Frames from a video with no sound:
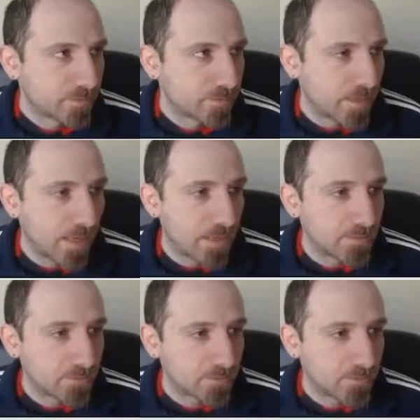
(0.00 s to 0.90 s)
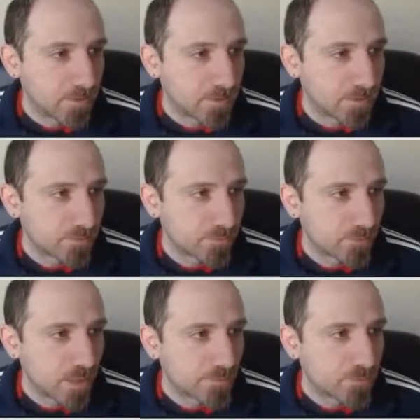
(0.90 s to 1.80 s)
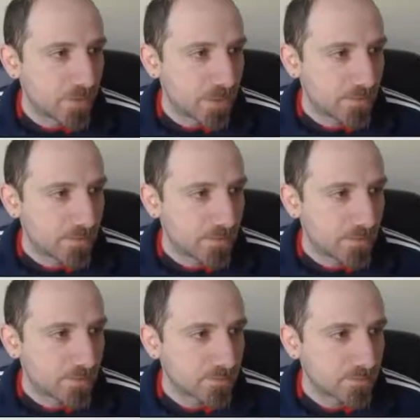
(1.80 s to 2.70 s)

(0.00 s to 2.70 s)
And not to mention reliable anti-airs.